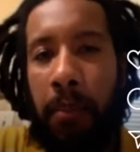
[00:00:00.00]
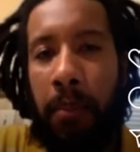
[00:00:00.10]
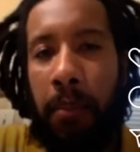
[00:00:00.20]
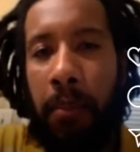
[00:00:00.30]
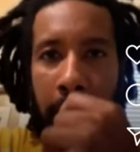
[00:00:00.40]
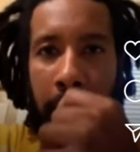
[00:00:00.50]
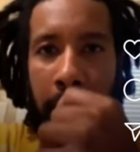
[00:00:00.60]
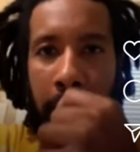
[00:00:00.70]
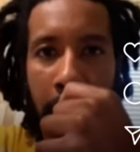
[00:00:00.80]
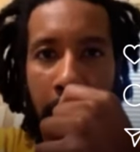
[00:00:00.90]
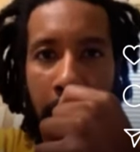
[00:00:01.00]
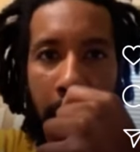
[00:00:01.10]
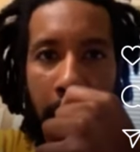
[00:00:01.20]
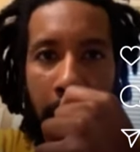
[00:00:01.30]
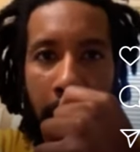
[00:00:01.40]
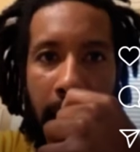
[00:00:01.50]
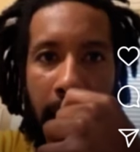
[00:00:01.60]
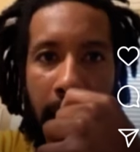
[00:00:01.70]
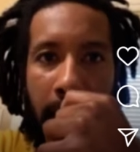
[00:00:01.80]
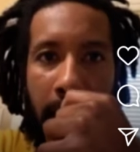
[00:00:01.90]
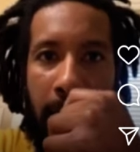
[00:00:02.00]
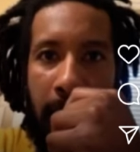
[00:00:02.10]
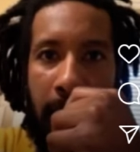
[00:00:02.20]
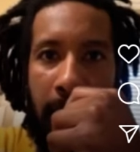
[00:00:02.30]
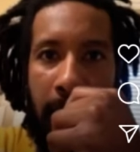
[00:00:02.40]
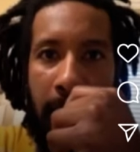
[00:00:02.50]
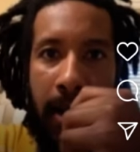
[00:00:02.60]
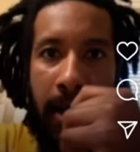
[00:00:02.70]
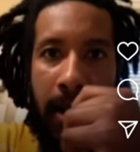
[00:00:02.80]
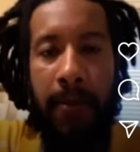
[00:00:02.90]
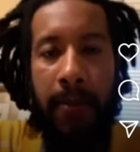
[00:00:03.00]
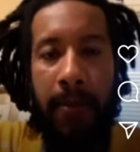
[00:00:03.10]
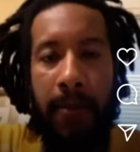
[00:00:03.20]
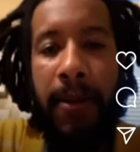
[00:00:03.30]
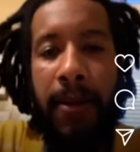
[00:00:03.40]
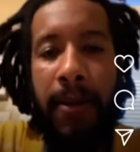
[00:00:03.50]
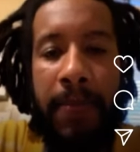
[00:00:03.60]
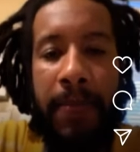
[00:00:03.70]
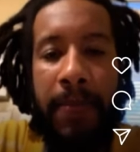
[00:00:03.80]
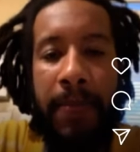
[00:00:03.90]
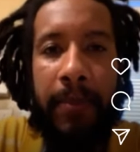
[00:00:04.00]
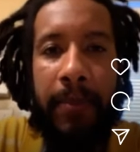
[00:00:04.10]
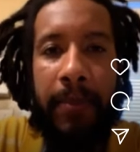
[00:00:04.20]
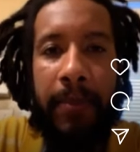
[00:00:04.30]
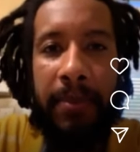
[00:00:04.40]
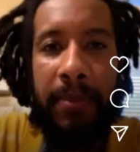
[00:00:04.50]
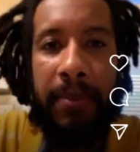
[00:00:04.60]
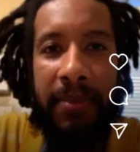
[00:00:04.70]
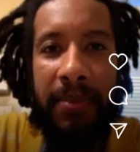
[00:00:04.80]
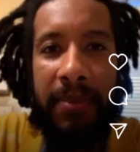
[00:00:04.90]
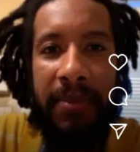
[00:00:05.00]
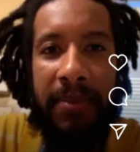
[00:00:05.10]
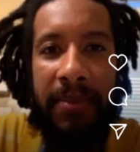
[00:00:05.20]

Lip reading: The person shown says nothing.